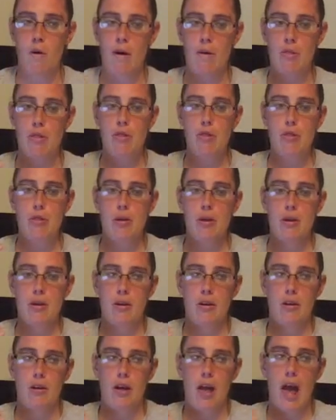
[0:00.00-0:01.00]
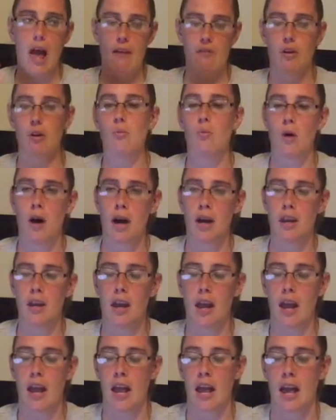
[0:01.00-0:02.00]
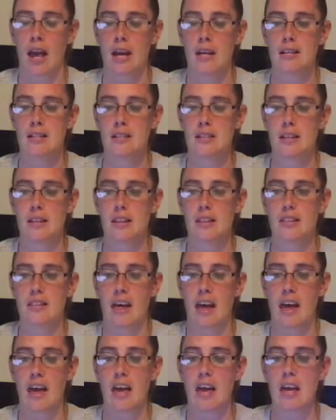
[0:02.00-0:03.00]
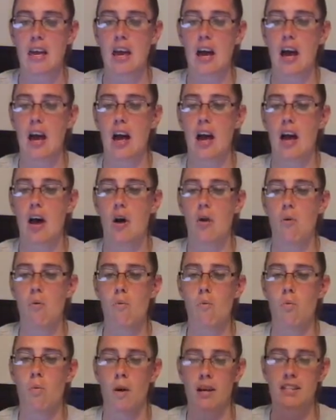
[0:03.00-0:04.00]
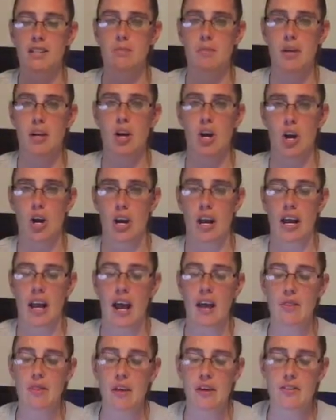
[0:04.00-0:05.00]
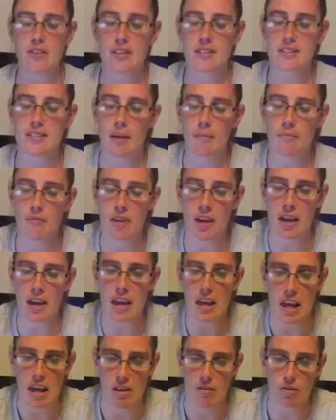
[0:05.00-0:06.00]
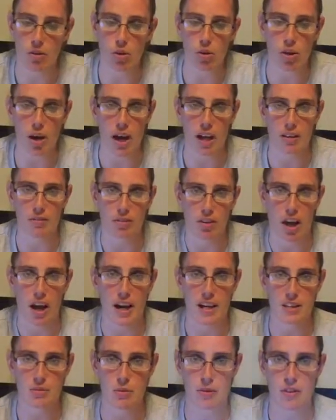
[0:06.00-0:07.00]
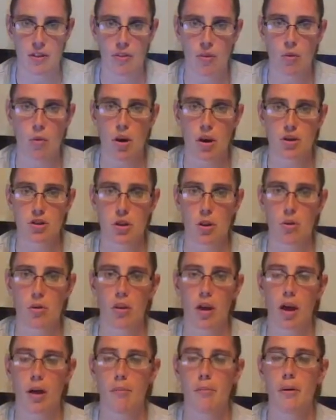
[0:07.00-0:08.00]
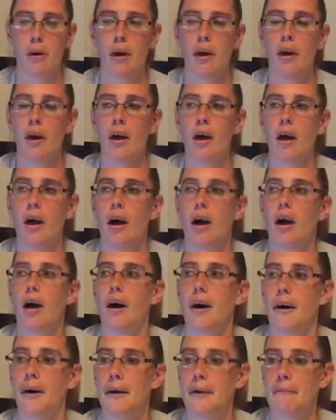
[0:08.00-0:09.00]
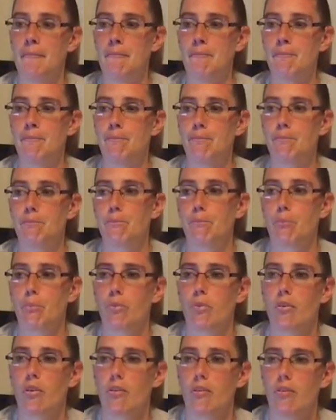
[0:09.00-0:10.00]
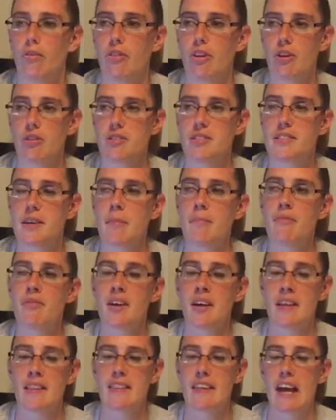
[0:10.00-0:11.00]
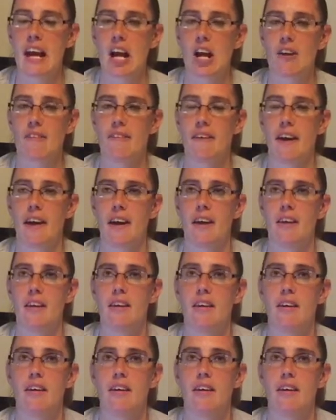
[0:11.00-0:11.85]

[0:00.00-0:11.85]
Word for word: with everyone and they want to be heard. And I think that something evil kind of lies within the Washoe Club. Um, there's something there that